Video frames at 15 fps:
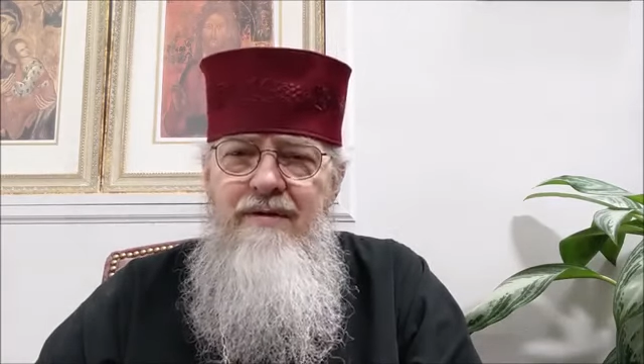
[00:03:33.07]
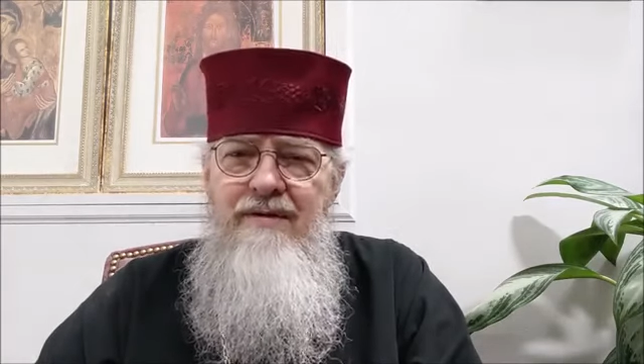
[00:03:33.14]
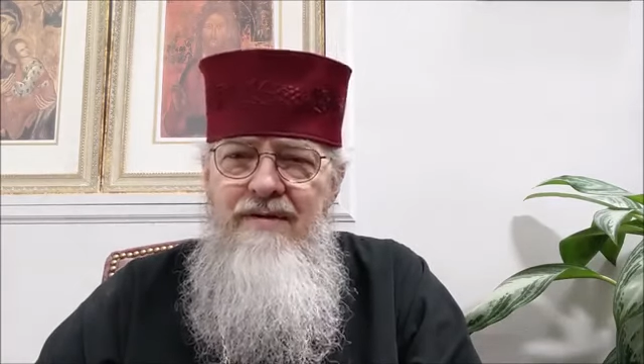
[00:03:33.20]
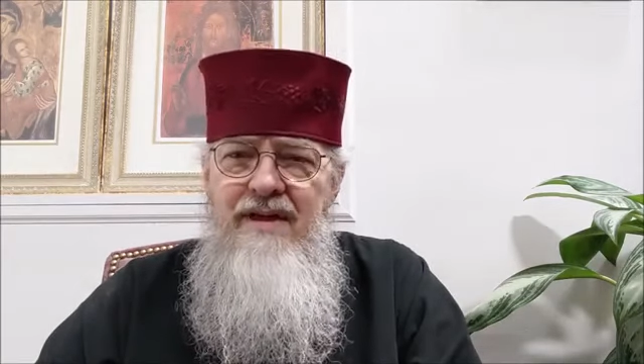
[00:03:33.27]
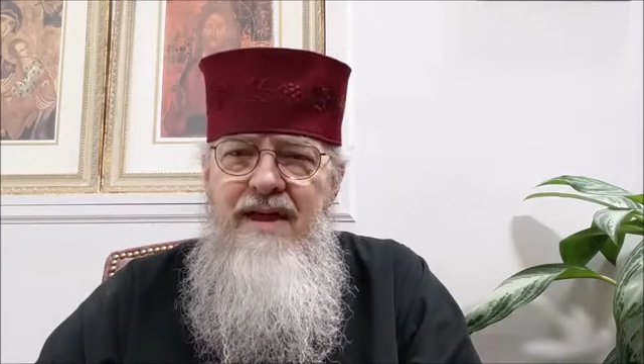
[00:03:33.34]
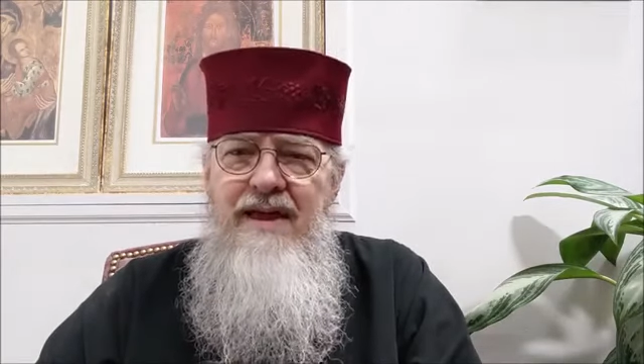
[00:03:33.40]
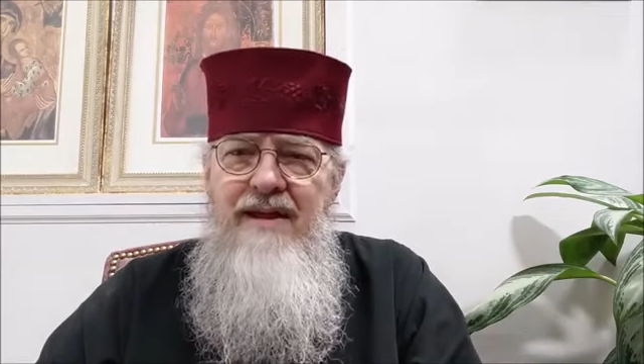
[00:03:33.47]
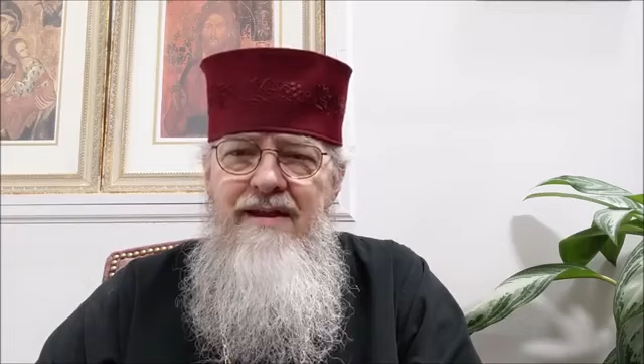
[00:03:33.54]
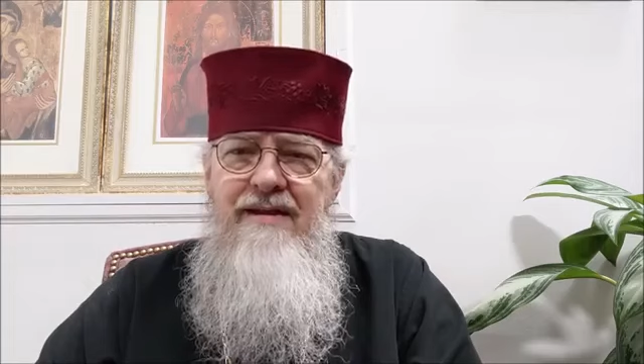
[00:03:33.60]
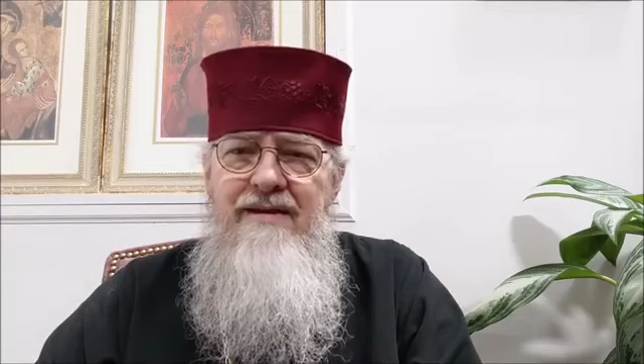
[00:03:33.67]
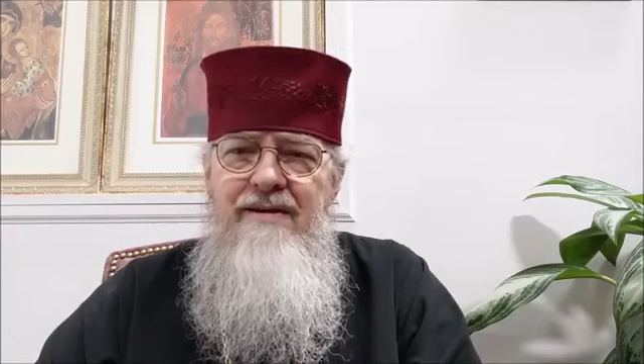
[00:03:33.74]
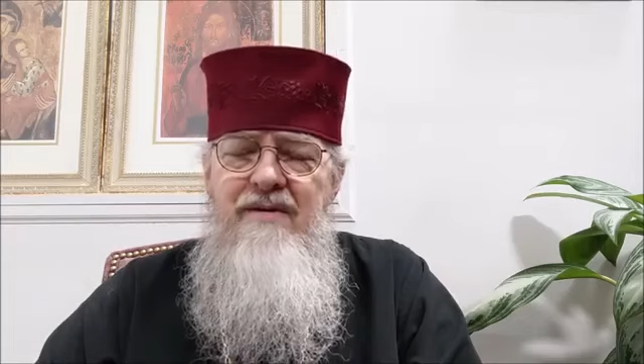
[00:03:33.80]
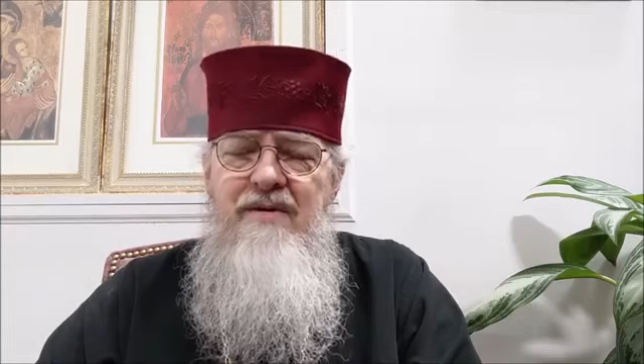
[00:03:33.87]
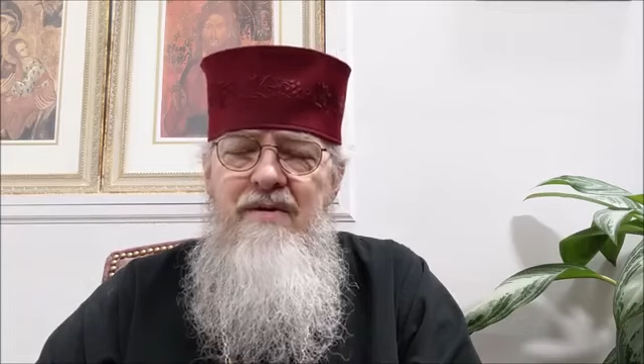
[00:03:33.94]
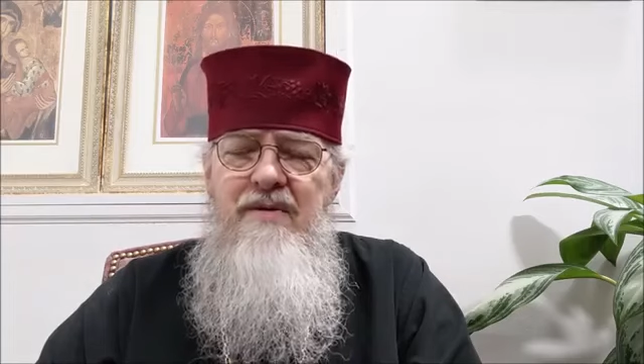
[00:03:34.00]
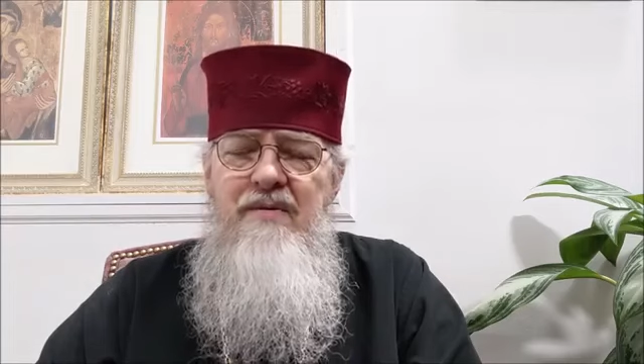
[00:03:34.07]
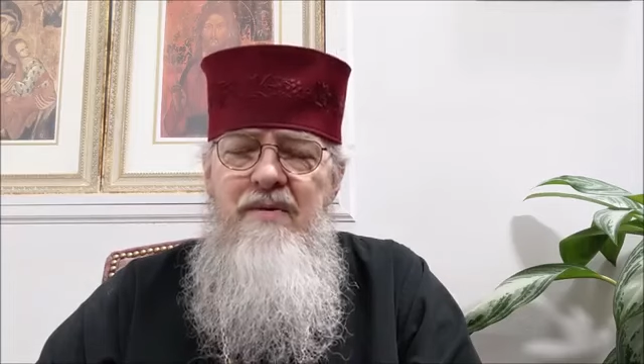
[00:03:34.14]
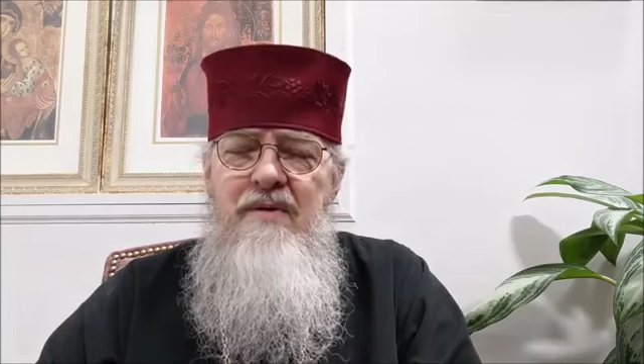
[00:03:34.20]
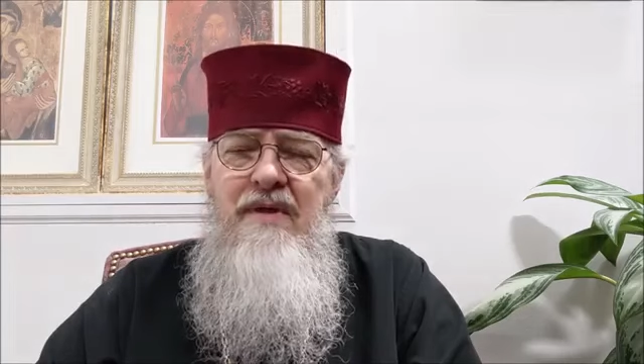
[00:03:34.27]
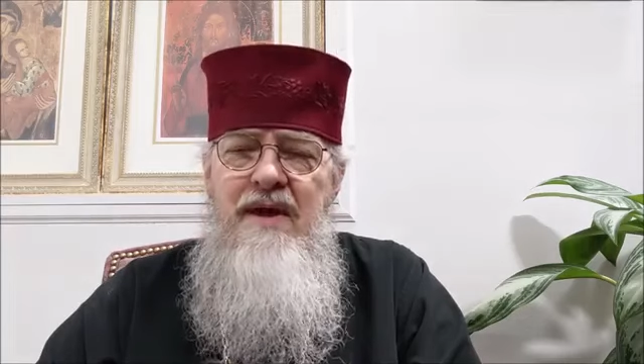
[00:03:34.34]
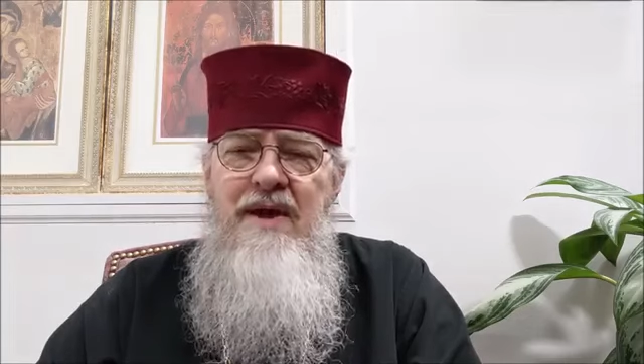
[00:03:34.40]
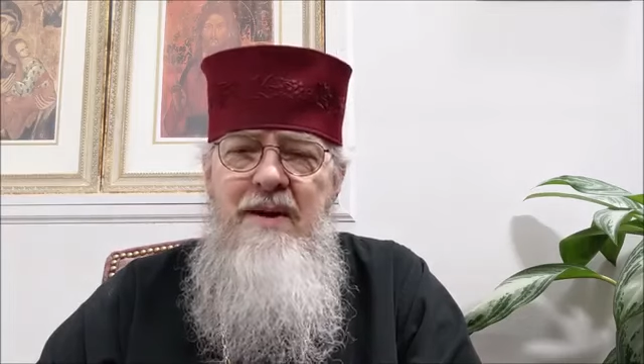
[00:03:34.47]
then
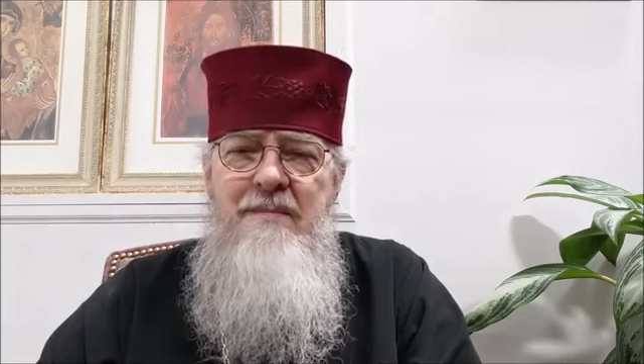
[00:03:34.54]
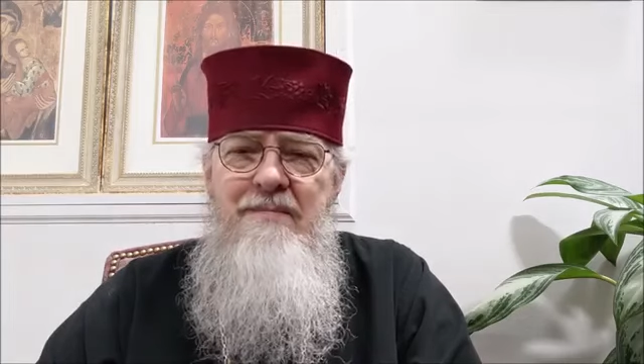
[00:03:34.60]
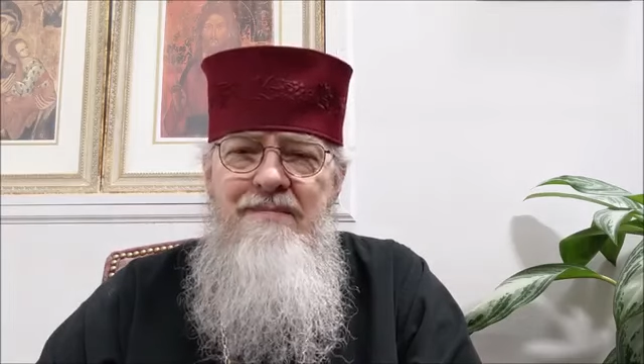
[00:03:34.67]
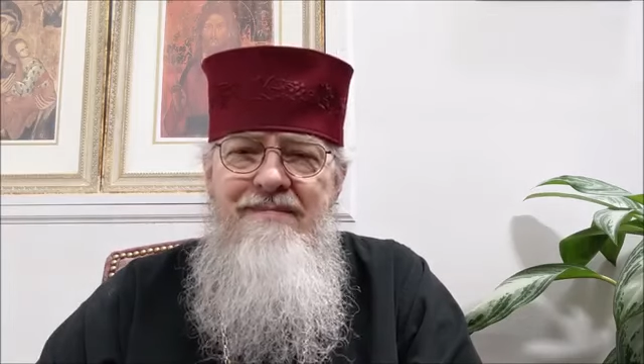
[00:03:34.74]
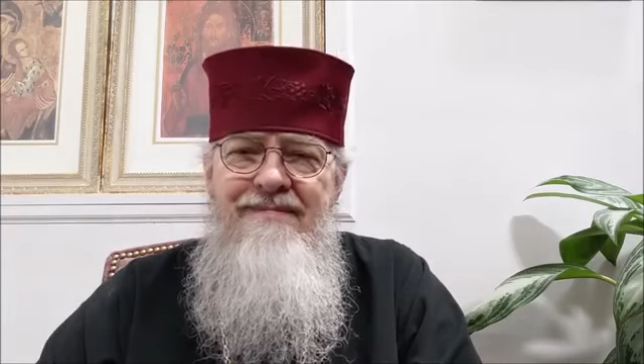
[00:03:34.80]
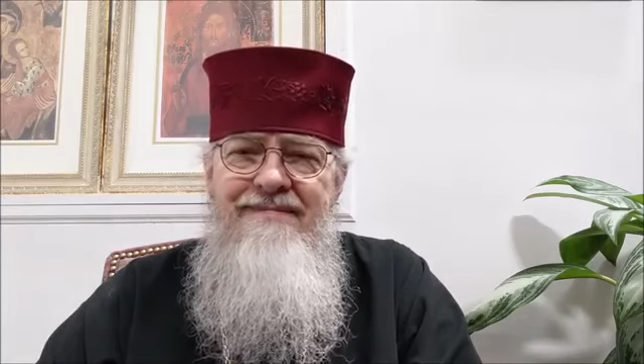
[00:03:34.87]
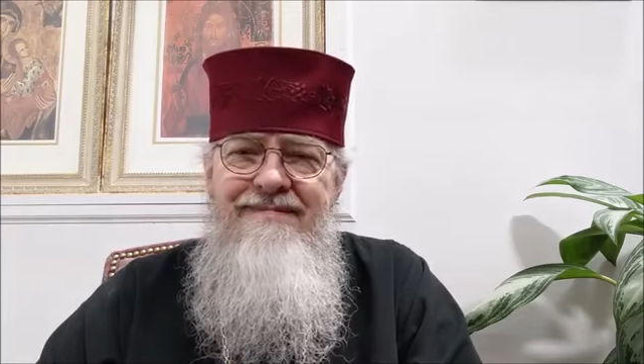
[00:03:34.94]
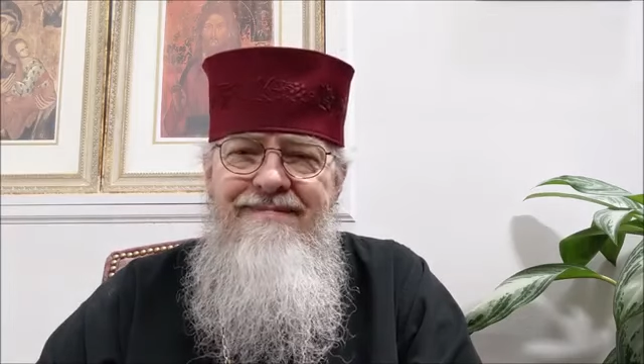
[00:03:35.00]
with Him.